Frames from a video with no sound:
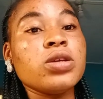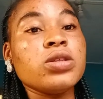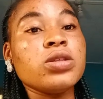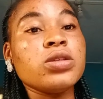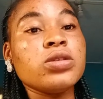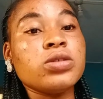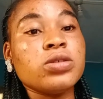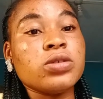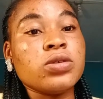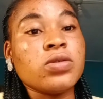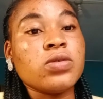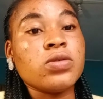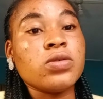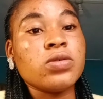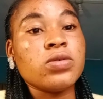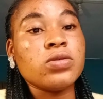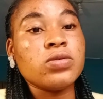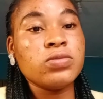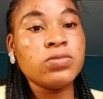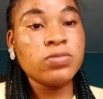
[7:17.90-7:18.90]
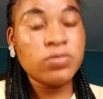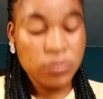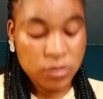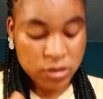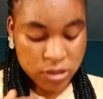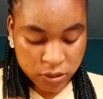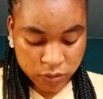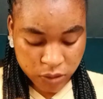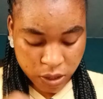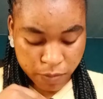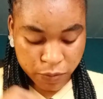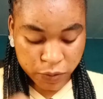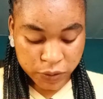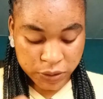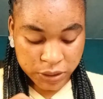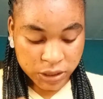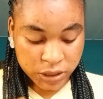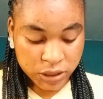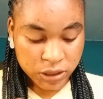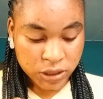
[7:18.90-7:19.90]
So, that's why I'm
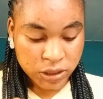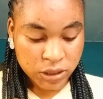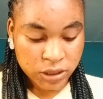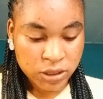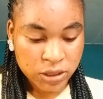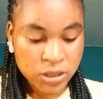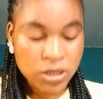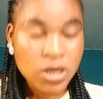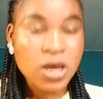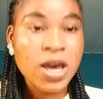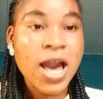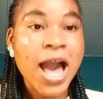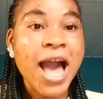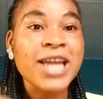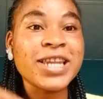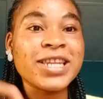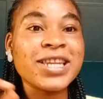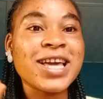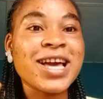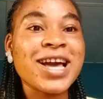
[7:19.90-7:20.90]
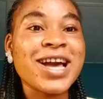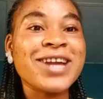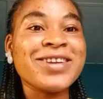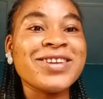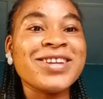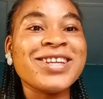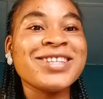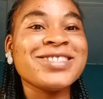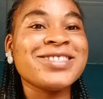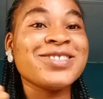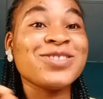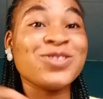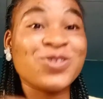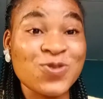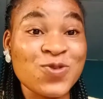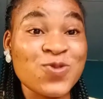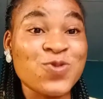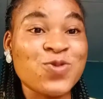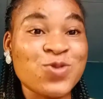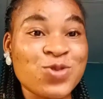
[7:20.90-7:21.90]
using this. And I realize it's
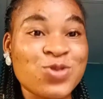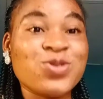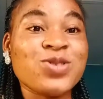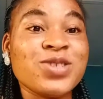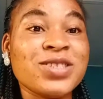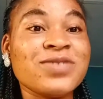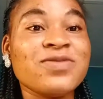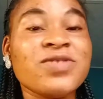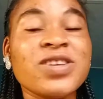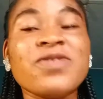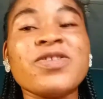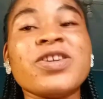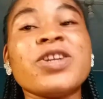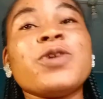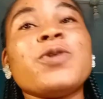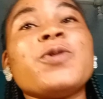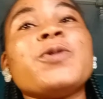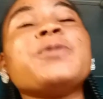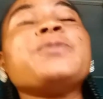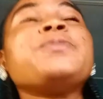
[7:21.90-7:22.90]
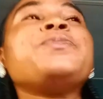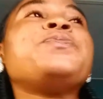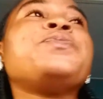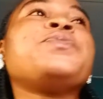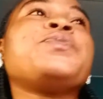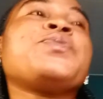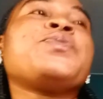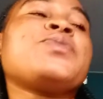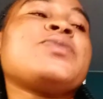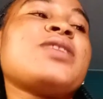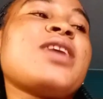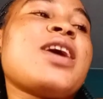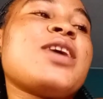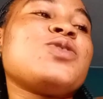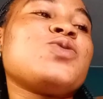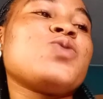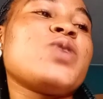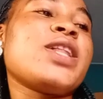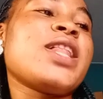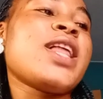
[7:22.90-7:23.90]
so good. It's very, very good
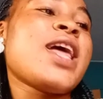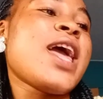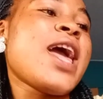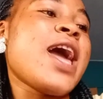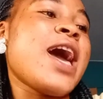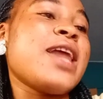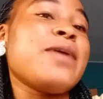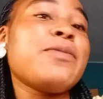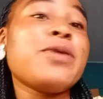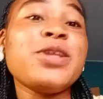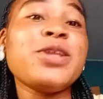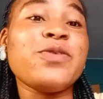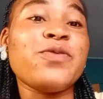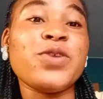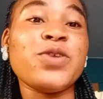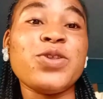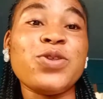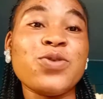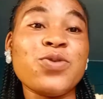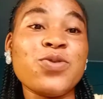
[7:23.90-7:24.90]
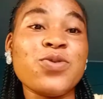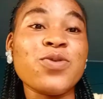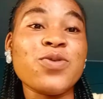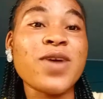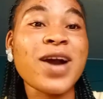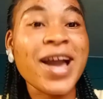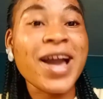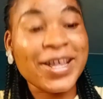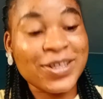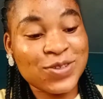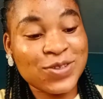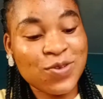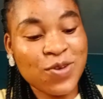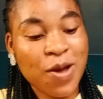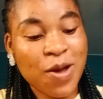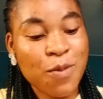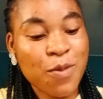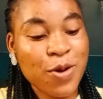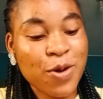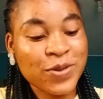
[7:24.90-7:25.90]
as well. And about the video I talk
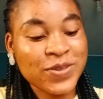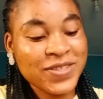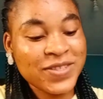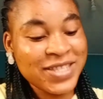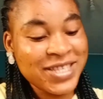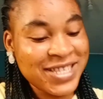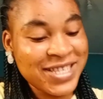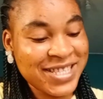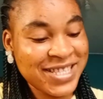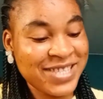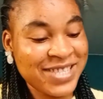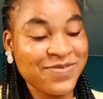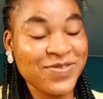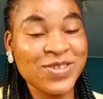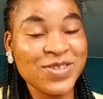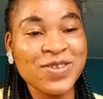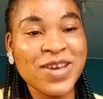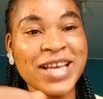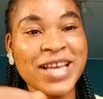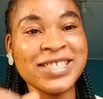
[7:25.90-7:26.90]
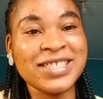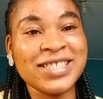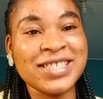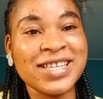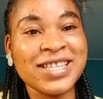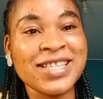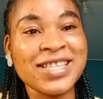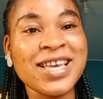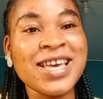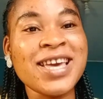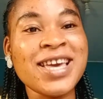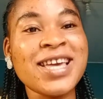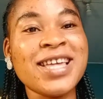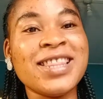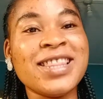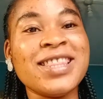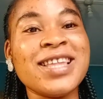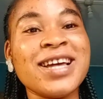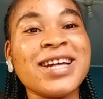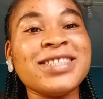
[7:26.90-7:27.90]
about, the video I said
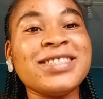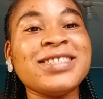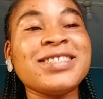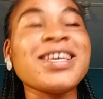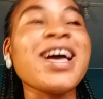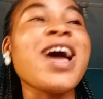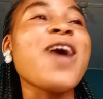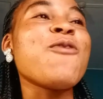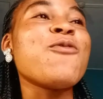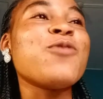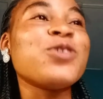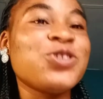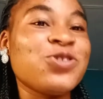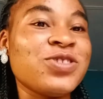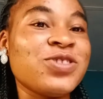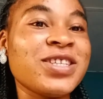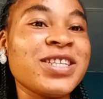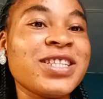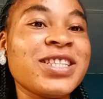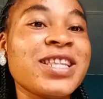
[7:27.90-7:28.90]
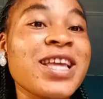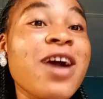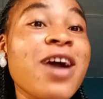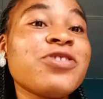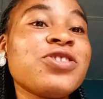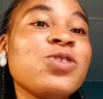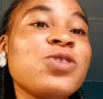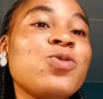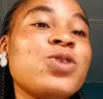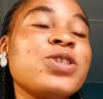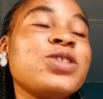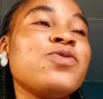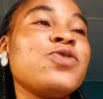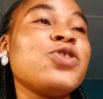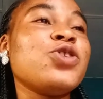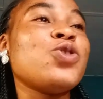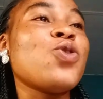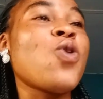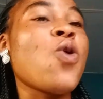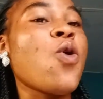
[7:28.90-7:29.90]
that I watched recently. I actually watched the
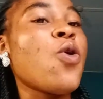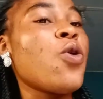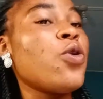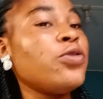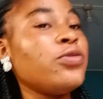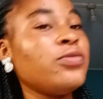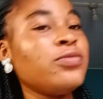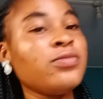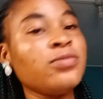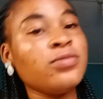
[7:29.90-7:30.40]
video on,